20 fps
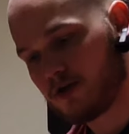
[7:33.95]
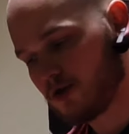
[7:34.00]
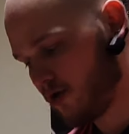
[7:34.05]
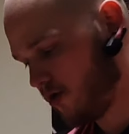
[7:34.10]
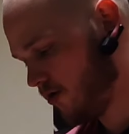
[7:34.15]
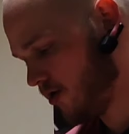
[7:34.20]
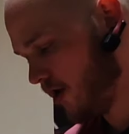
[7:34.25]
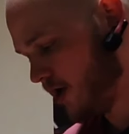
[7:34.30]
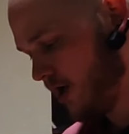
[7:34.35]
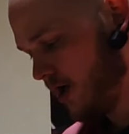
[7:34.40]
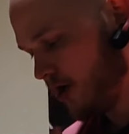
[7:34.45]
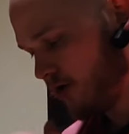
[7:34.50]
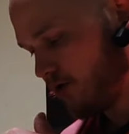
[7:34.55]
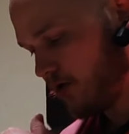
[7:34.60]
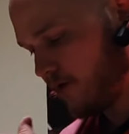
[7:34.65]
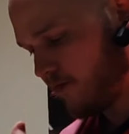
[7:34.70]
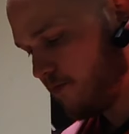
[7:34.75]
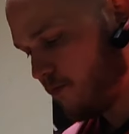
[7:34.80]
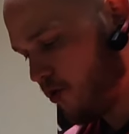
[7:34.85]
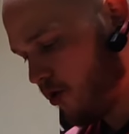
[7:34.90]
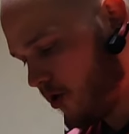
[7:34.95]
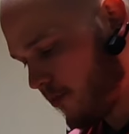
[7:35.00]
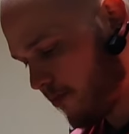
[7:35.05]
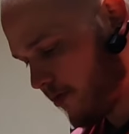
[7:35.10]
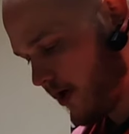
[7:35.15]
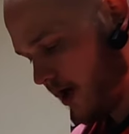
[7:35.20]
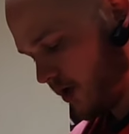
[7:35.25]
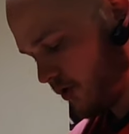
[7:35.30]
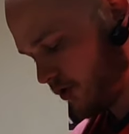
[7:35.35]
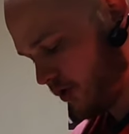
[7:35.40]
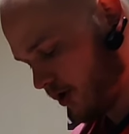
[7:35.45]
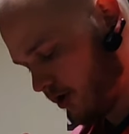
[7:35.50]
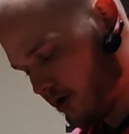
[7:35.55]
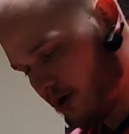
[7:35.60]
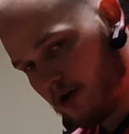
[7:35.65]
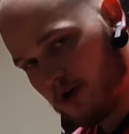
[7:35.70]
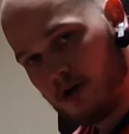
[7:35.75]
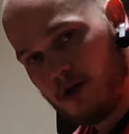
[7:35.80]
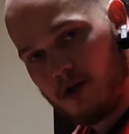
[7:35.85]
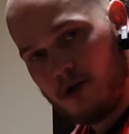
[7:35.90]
So you have more pressure